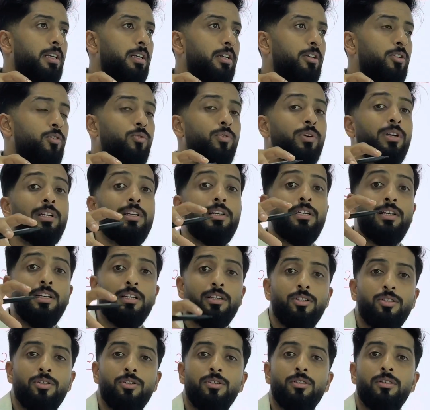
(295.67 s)

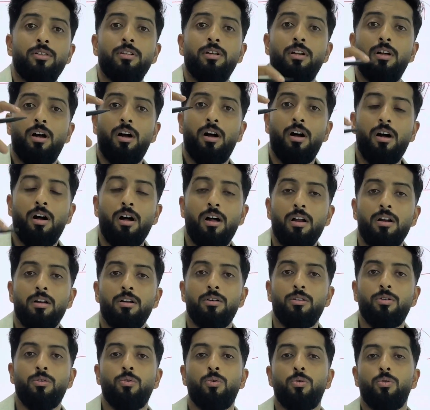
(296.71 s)
traditional
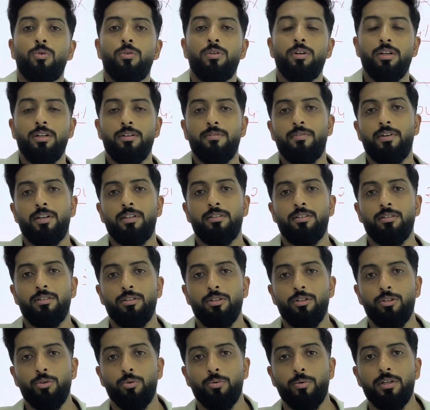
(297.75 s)
hardcore investors in
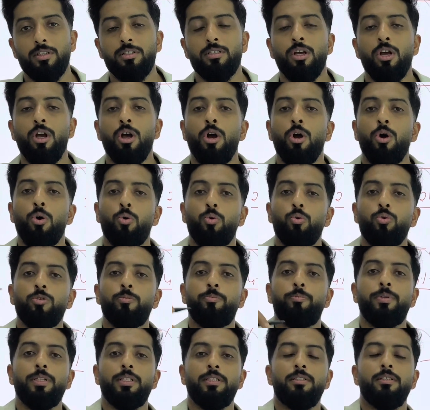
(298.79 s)
the US whose
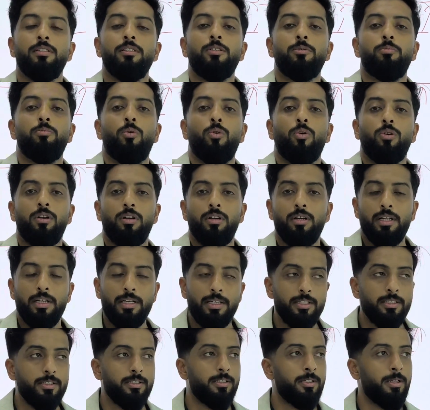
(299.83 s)
business model
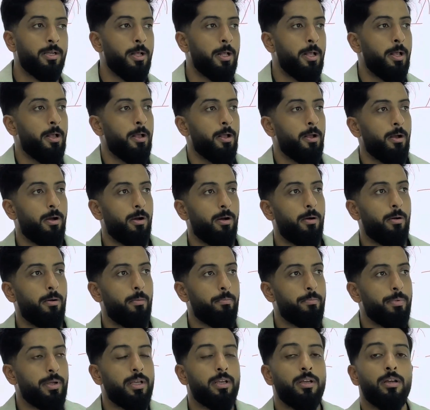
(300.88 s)
is
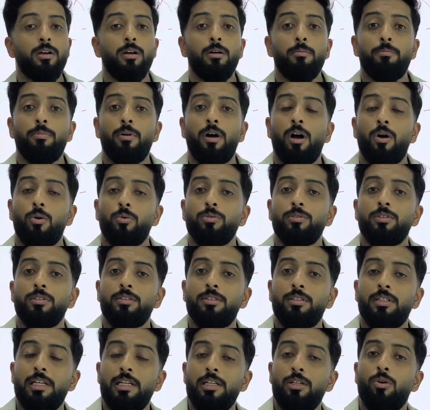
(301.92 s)
picking up houses
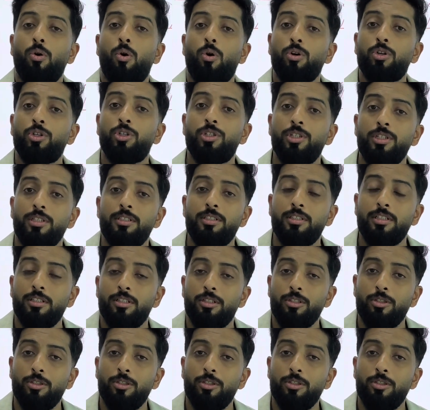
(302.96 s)
in auctions in the